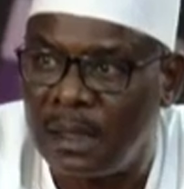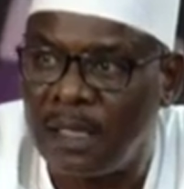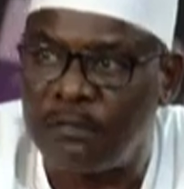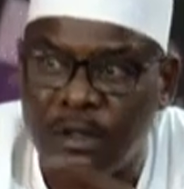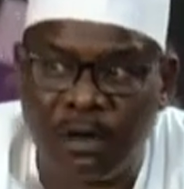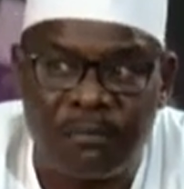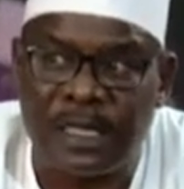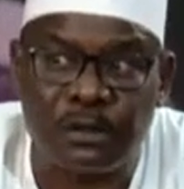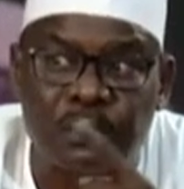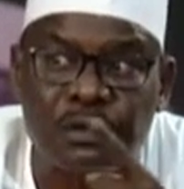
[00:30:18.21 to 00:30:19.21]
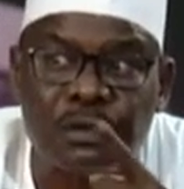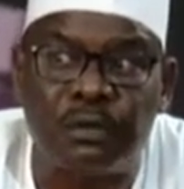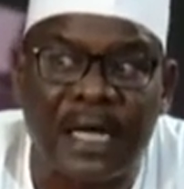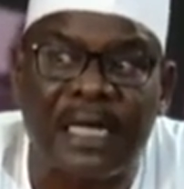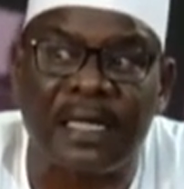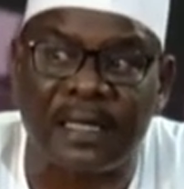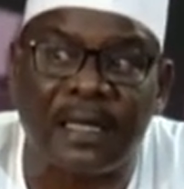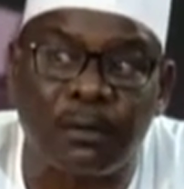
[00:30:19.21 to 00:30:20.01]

If the government doesn't do anything,